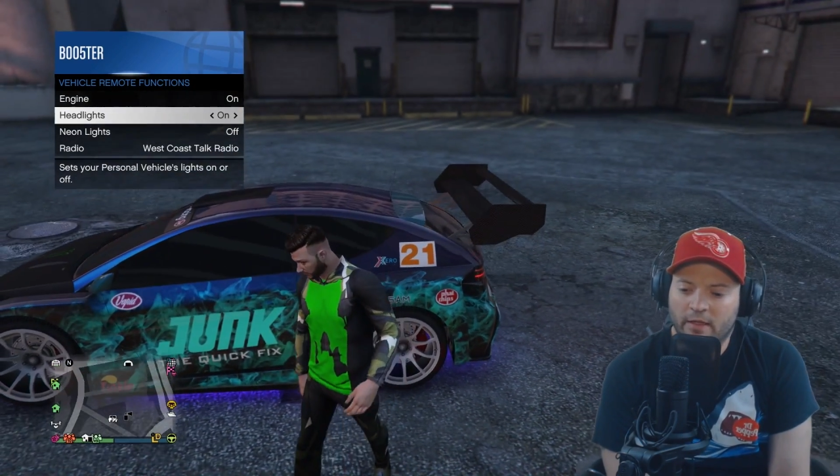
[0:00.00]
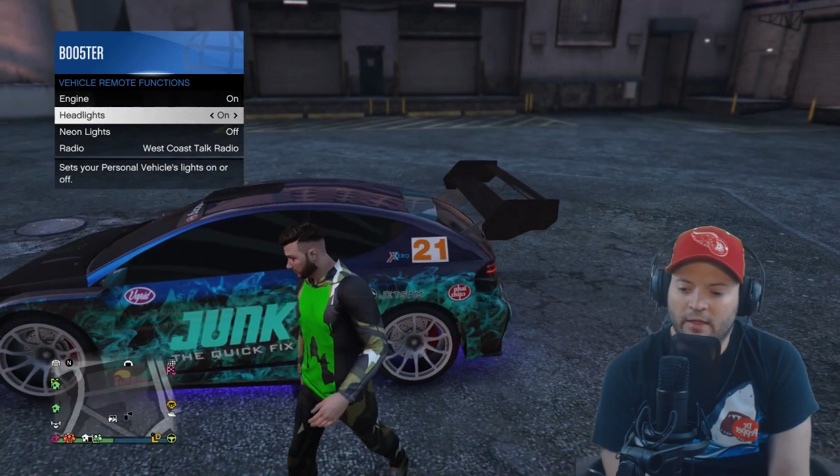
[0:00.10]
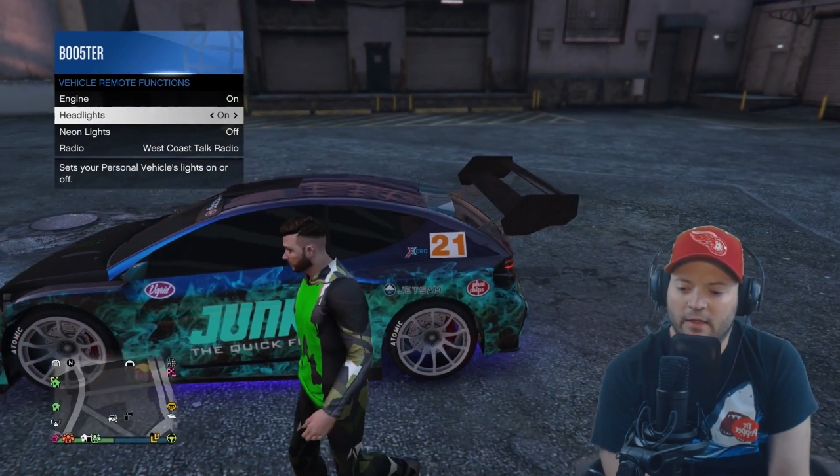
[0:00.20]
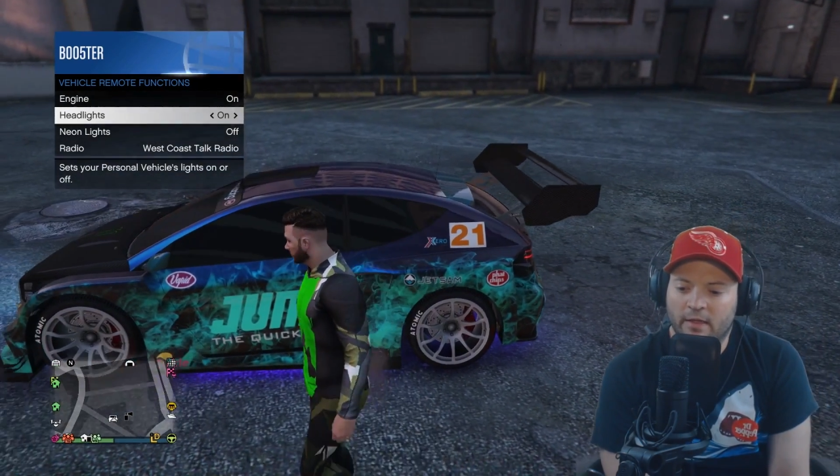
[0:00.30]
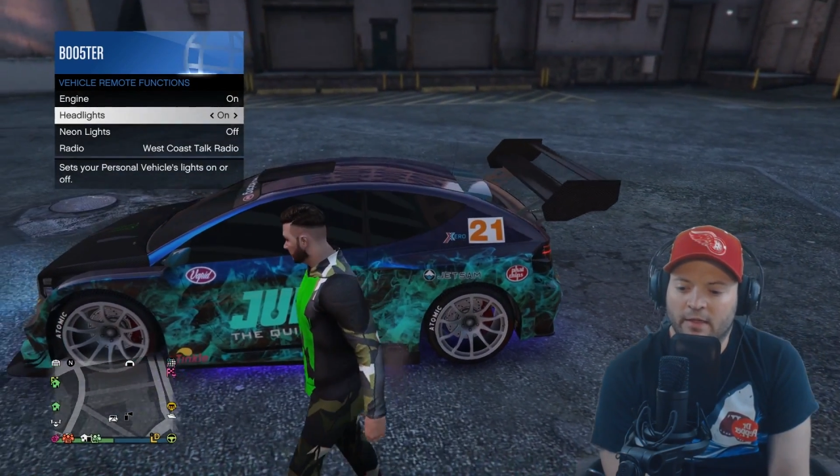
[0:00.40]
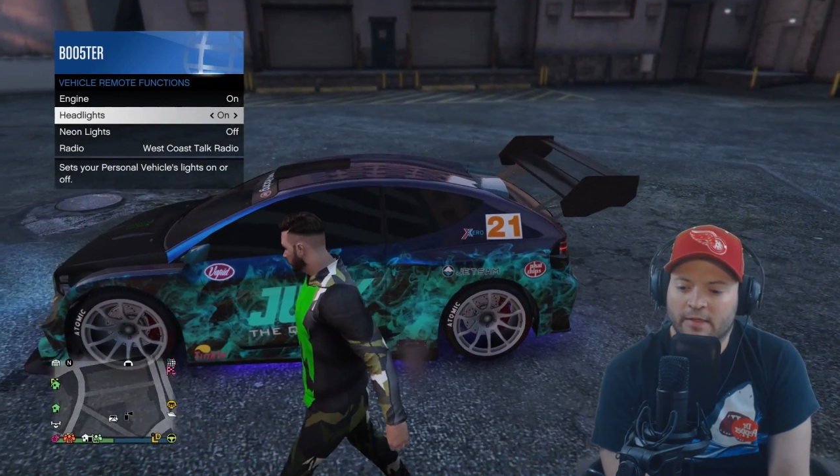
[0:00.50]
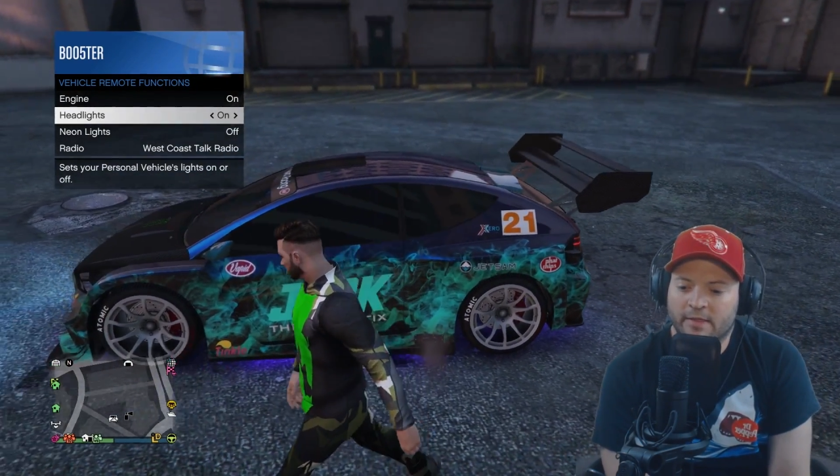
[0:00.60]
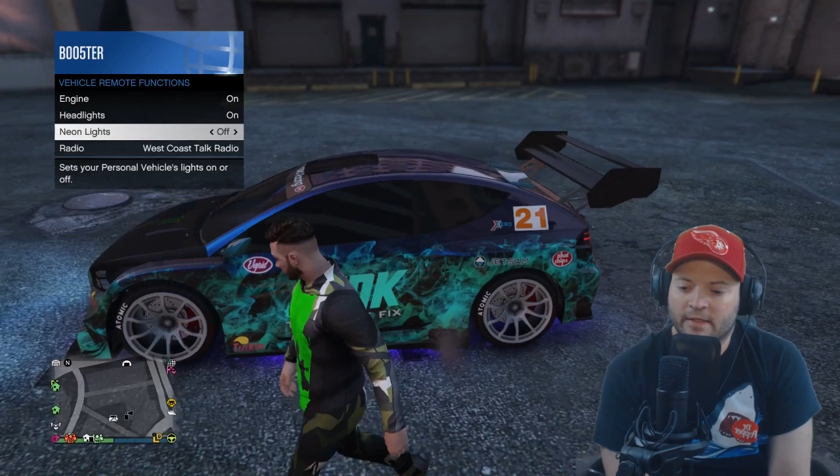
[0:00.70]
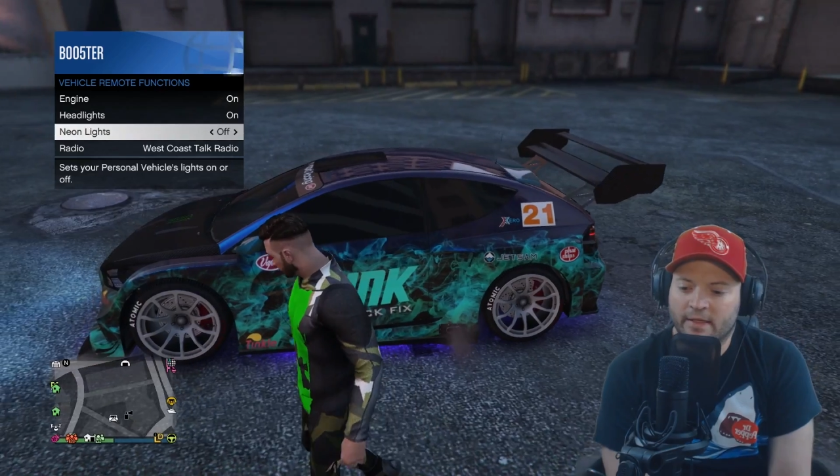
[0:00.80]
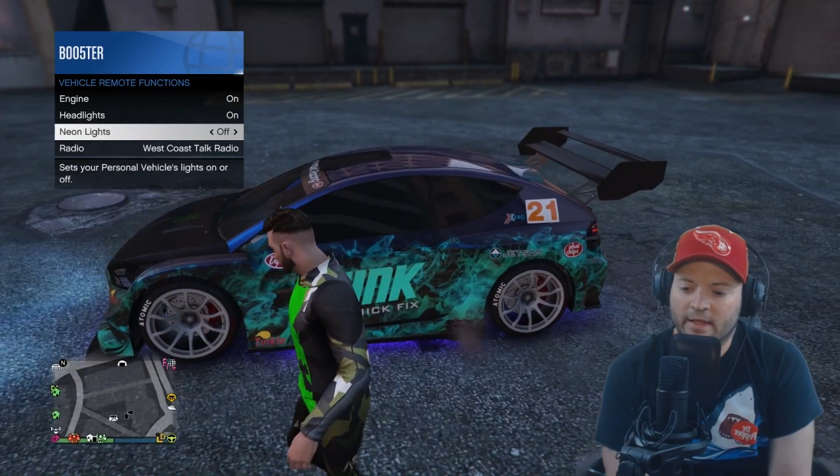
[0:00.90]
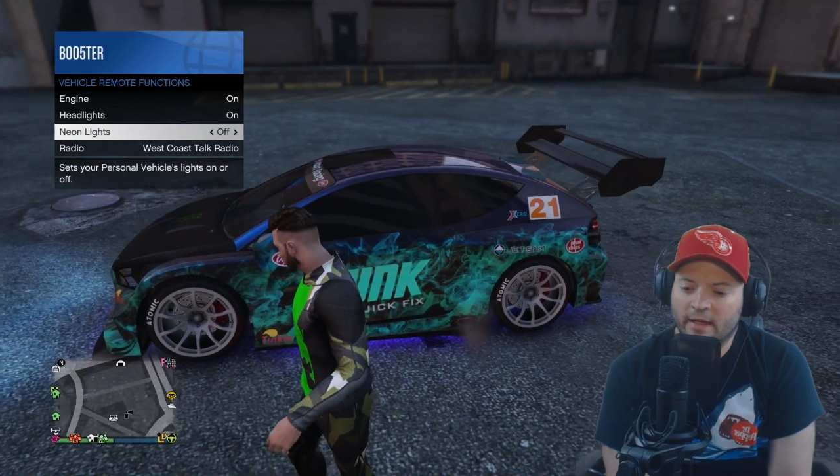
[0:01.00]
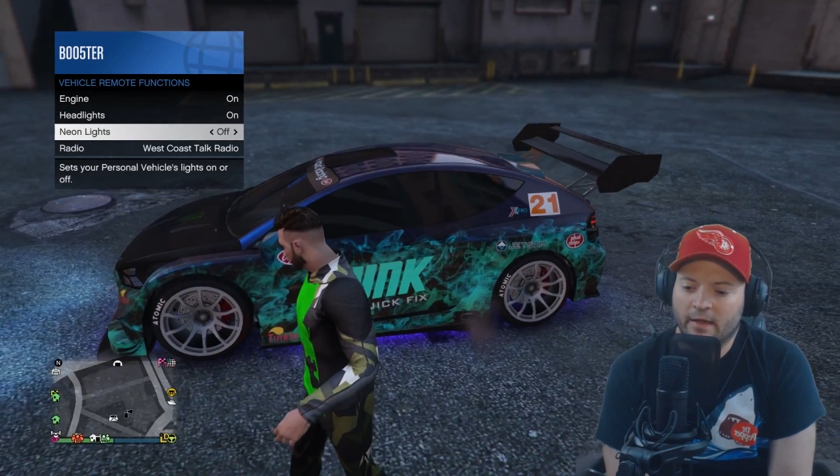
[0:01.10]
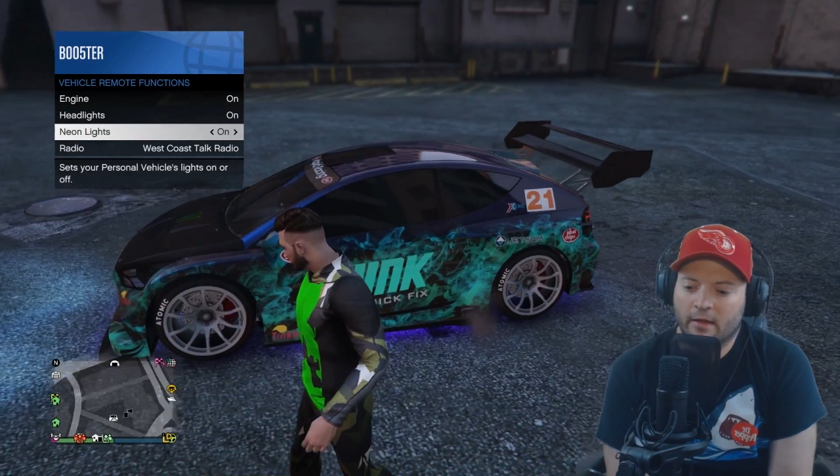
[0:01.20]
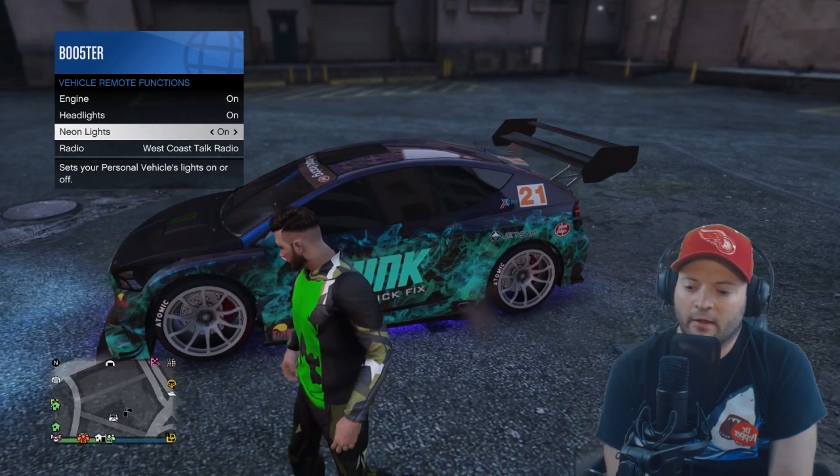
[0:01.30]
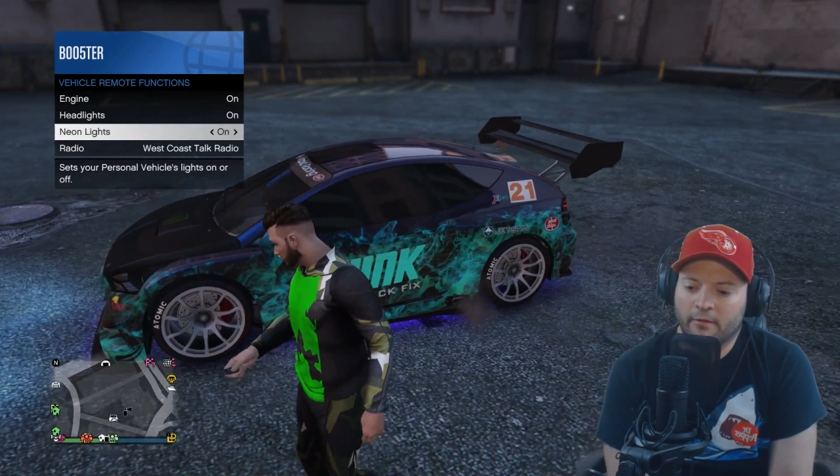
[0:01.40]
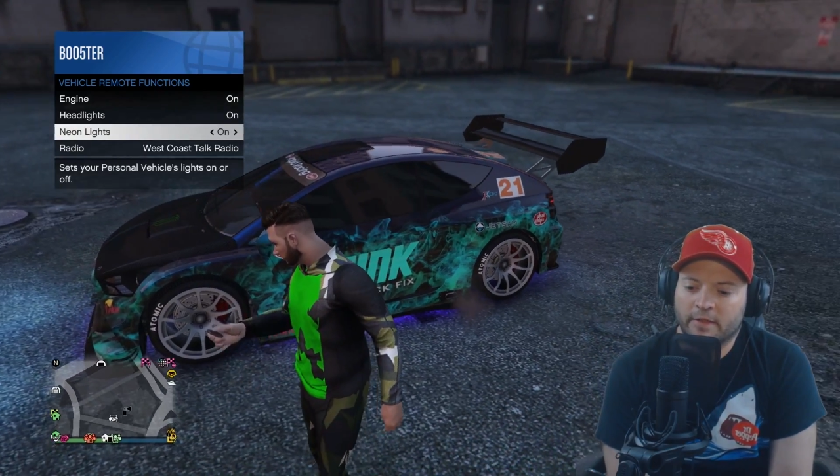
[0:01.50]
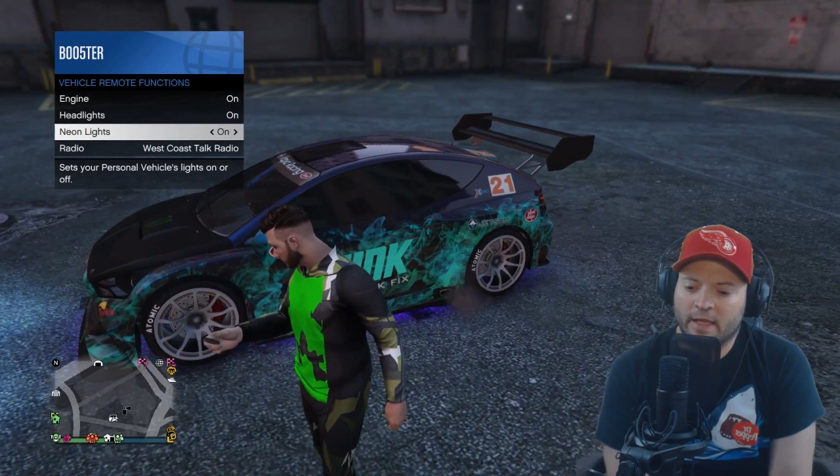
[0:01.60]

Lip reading: He is the king of